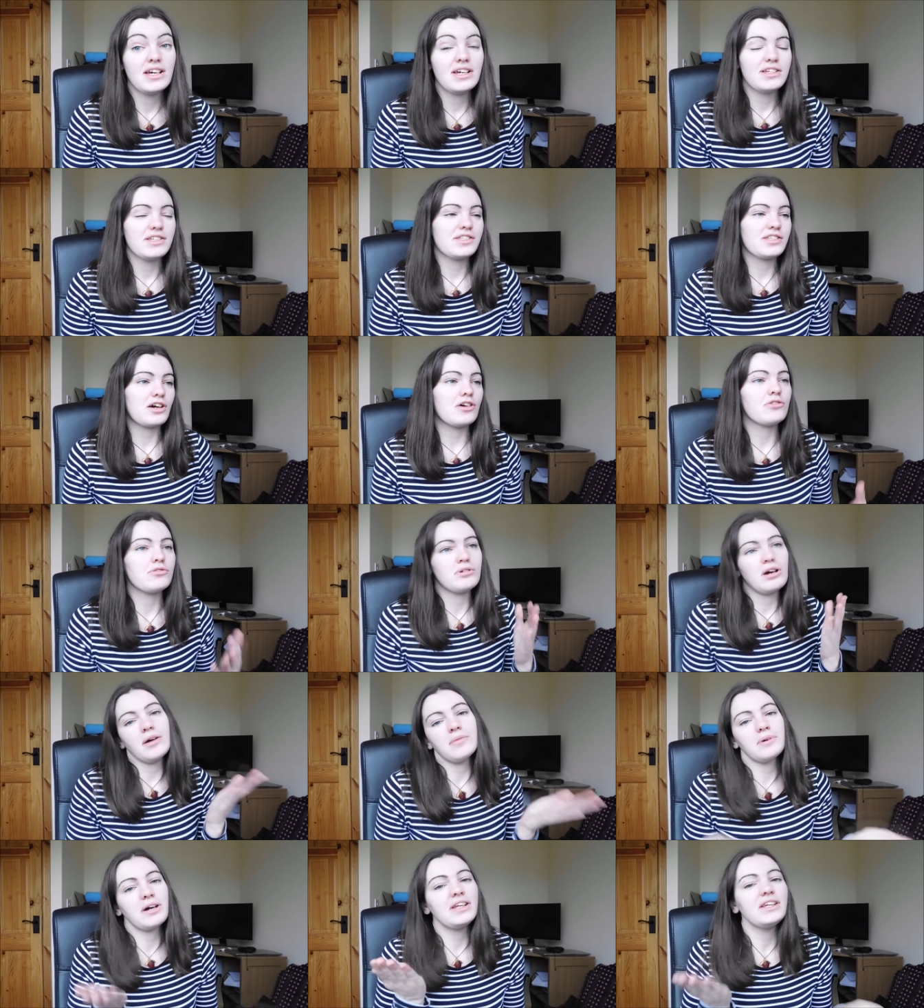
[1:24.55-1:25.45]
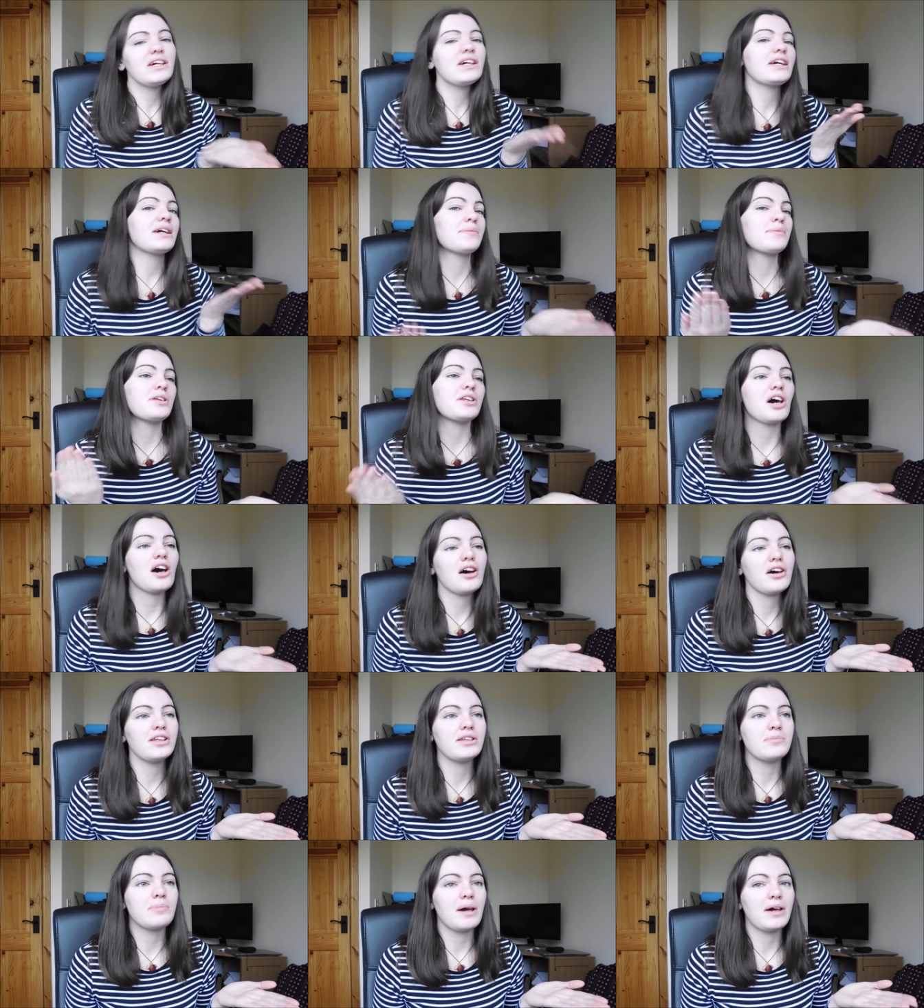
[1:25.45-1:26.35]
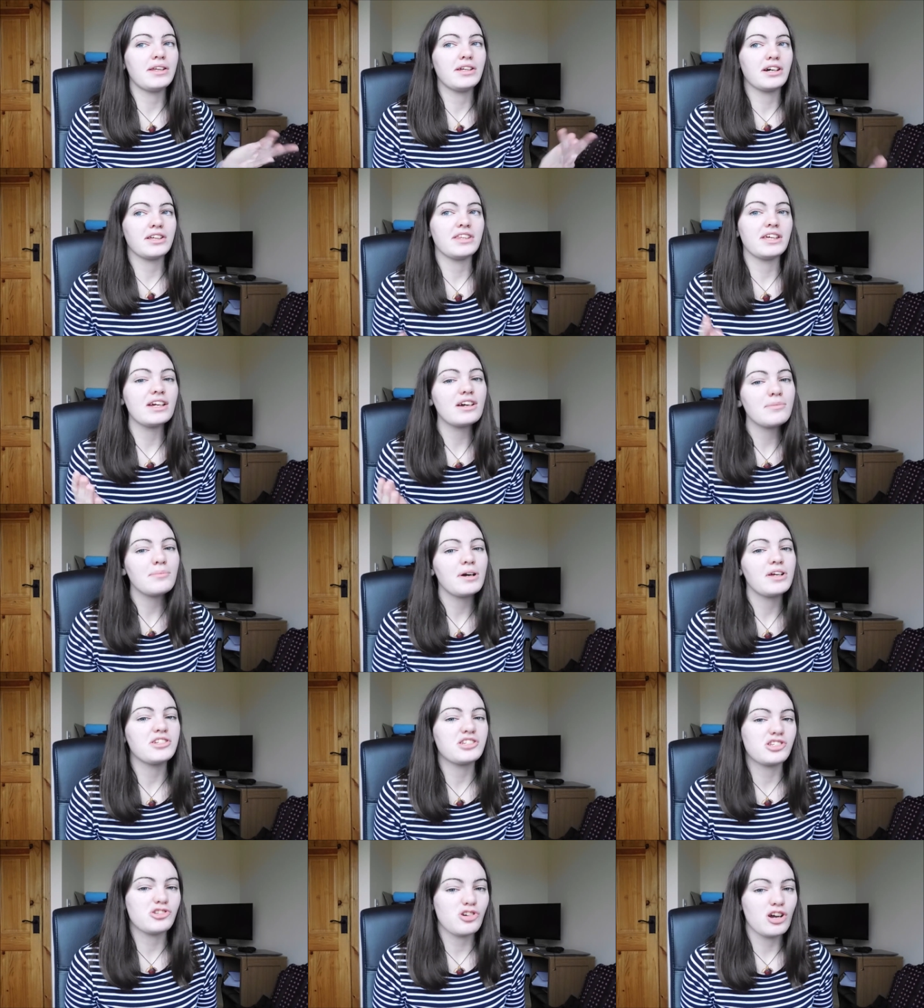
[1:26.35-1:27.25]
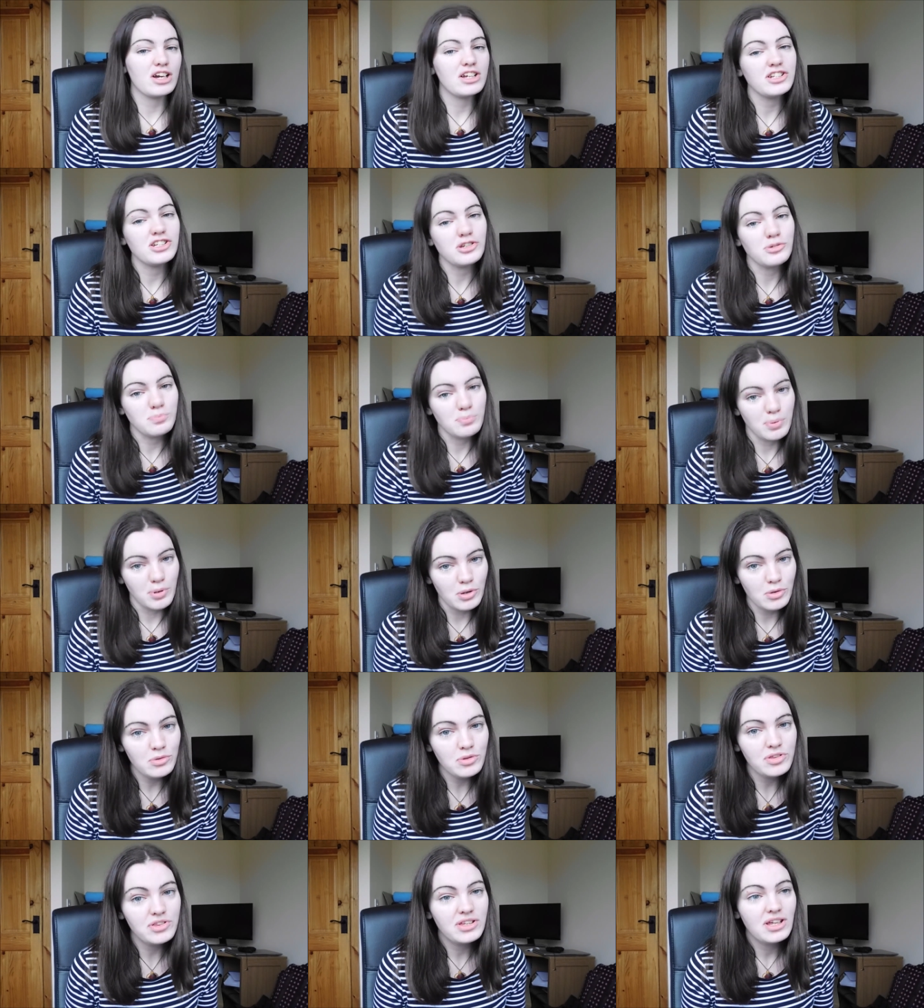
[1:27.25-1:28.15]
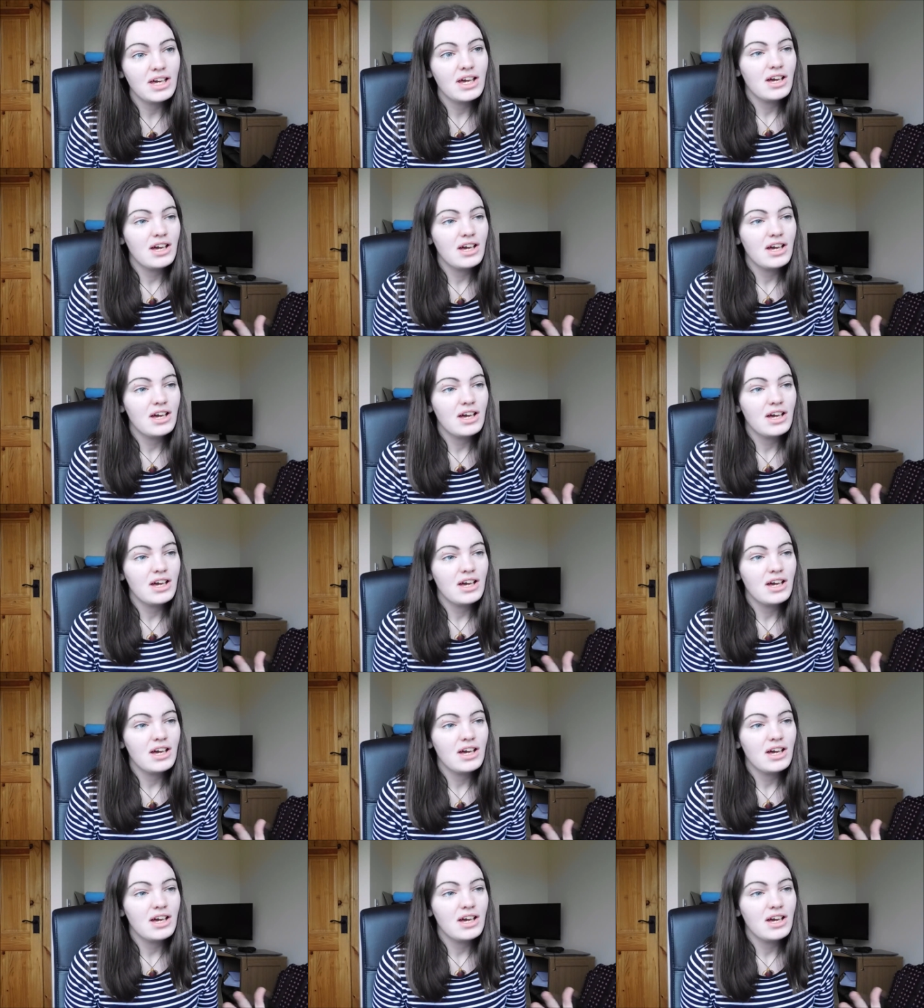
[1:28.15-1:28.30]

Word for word: So I'm kind of hemming and hawing about it. I think I might just try and do both,